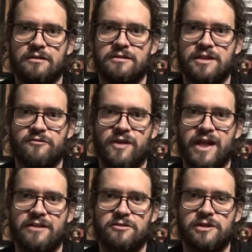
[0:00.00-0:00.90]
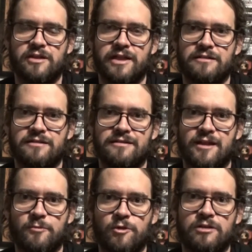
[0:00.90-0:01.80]
See if I actually like it this
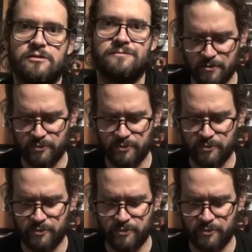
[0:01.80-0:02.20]
time around.